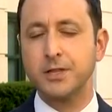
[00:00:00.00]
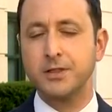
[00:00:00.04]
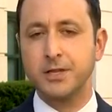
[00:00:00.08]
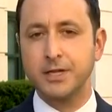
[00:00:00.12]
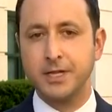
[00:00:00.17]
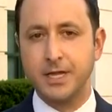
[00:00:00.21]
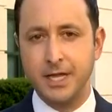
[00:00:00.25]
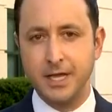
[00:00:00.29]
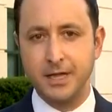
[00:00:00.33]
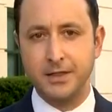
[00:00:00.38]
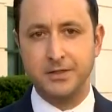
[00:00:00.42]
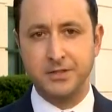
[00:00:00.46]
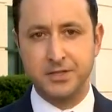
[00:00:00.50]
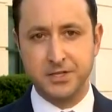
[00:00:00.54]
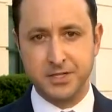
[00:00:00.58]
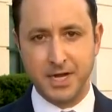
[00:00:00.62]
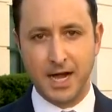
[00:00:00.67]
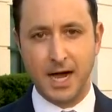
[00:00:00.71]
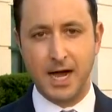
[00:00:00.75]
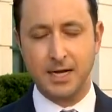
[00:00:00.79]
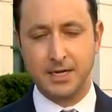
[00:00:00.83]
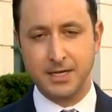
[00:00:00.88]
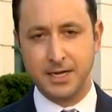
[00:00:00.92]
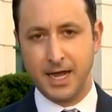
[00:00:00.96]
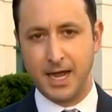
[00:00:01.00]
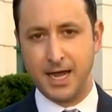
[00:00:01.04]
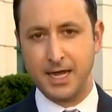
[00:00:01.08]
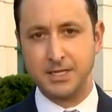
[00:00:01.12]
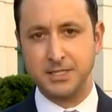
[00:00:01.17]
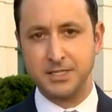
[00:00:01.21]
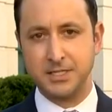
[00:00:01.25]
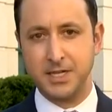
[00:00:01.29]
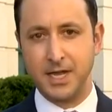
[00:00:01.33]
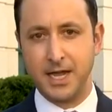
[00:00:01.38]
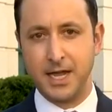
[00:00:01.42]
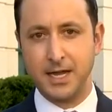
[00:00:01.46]
like the Keith Scott
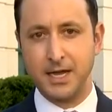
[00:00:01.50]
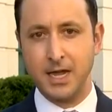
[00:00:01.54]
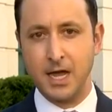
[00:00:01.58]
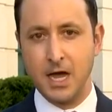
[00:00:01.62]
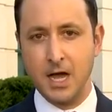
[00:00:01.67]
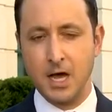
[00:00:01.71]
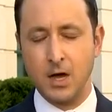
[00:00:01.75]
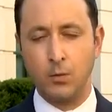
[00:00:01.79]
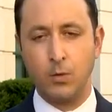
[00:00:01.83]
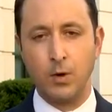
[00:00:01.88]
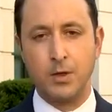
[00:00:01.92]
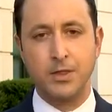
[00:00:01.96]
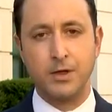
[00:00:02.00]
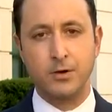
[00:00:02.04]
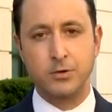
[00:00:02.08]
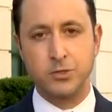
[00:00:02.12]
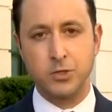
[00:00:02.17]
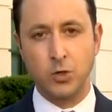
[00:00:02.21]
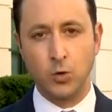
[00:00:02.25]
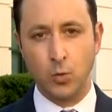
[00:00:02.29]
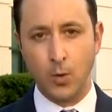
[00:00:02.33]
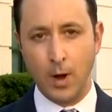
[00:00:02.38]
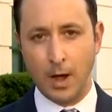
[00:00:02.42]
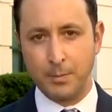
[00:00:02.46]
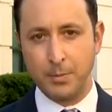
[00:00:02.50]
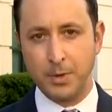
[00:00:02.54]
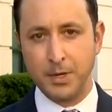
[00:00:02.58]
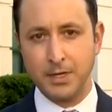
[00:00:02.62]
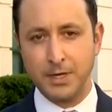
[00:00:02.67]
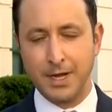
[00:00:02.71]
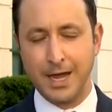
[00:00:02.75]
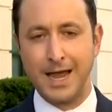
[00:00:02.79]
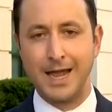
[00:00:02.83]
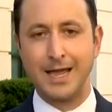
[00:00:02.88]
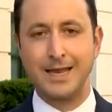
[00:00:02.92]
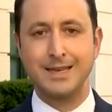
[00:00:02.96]
case, saying when there's a
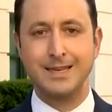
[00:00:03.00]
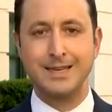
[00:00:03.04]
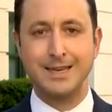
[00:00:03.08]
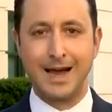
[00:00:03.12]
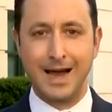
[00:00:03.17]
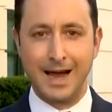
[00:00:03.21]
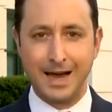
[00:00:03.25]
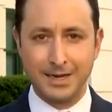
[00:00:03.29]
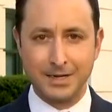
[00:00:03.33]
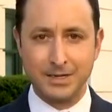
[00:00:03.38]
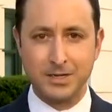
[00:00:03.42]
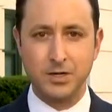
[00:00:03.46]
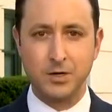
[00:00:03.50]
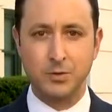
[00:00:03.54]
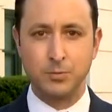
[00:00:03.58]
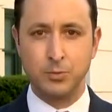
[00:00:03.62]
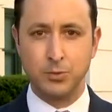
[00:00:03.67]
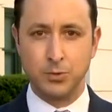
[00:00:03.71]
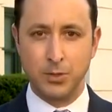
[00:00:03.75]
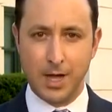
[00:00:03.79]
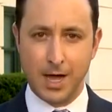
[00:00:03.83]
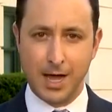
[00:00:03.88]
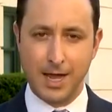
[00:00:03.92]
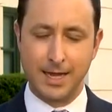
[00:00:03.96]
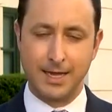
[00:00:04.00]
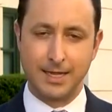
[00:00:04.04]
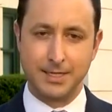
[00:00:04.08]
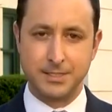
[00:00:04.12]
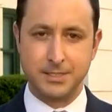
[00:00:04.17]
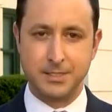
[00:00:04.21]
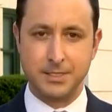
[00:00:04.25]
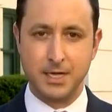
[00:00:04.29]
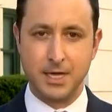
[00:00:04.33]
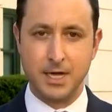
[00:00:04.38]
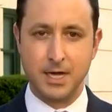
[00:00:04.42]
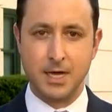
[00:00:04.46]
weapon and
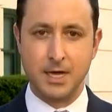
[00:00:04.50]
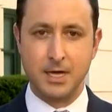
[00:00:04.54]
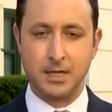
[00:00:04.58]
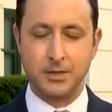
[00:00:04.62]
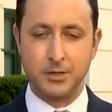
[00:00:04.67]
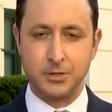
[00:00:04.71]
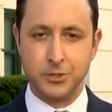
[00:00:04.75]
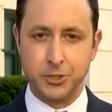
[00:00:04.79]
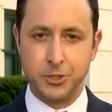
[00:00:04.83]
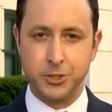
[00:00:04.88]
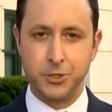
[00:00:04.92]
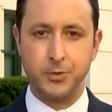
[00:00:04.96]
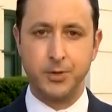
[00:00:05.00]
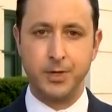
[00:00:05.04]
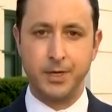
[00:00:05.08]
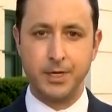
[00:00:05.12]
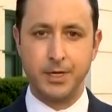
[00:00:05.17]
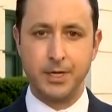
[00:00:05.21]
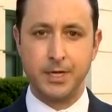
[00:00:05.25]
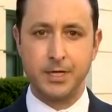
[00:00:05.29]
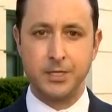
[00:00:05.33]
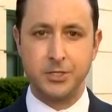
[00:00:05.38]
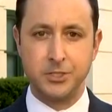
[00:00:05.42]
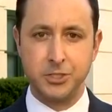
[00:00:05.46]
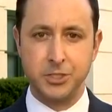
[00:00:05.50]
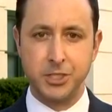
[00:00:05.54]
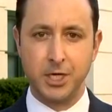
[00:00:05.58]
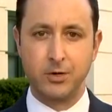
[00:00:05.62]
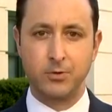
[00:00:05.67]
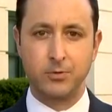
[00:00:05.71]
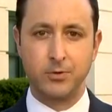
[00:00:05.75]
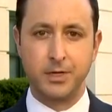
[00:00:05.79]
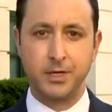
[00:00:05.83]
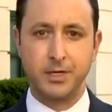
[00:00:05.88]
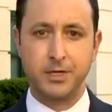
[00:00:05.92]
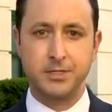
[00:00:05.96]
non-compliance, the shooting is
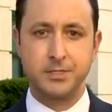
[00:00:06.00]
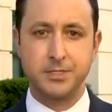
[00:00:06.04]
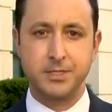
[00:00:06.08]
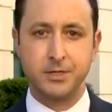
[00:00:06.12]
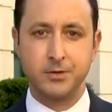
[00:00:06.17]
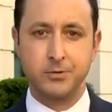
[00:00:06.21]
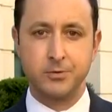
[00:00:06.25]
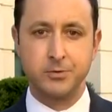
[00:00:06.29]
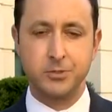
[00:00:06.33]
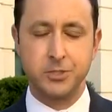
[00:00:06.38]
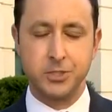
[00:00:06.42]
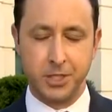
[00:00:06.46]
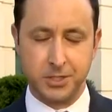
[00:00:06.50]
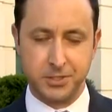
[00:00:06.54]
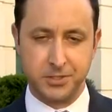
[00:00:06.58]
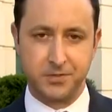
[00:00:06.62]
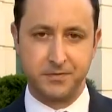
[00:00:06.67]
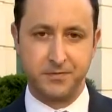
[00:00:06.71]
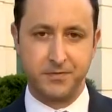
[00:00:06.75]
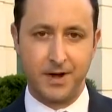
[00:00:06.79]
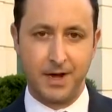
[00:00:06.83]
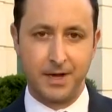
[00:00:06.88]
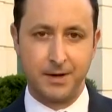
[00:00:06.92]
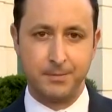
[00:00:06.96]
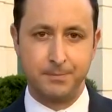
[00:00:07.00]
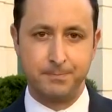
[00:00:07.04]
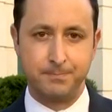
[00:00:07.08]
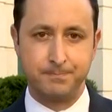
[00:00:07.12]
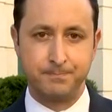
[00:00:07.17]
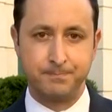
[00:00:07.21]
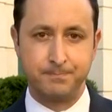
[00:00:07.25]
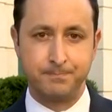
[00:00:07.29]
generally considered justified.